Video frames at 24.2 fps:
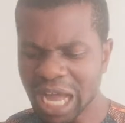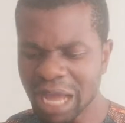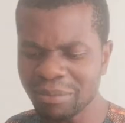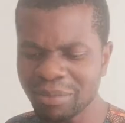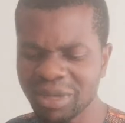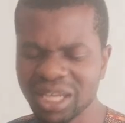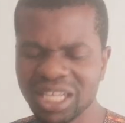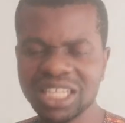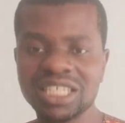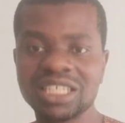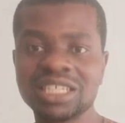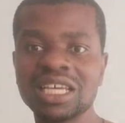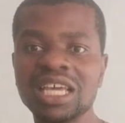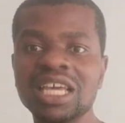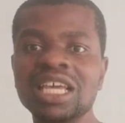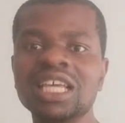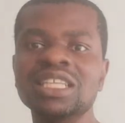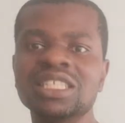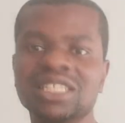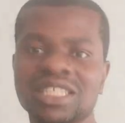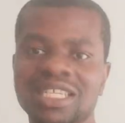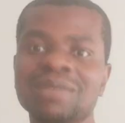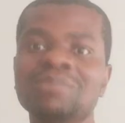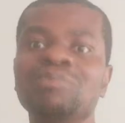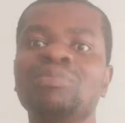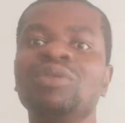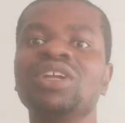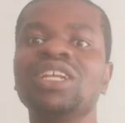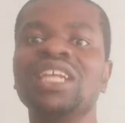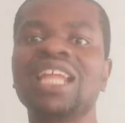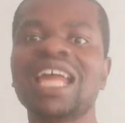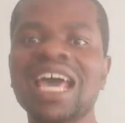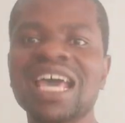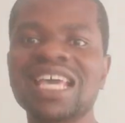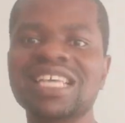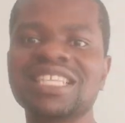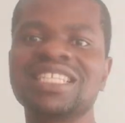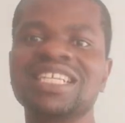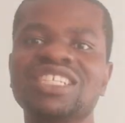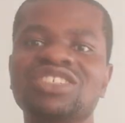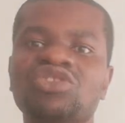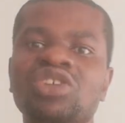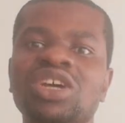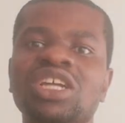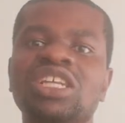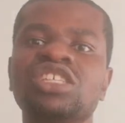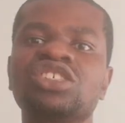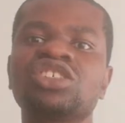I mean, it symbolized
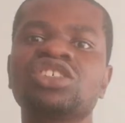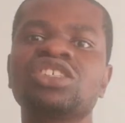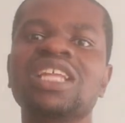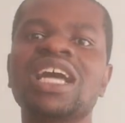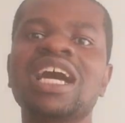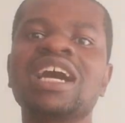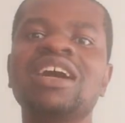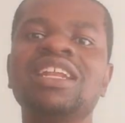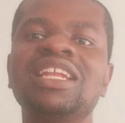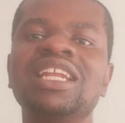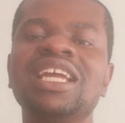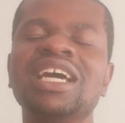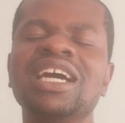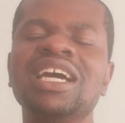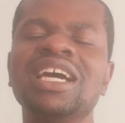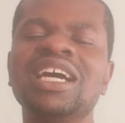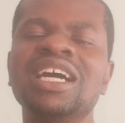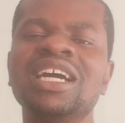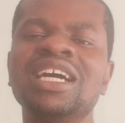the traditional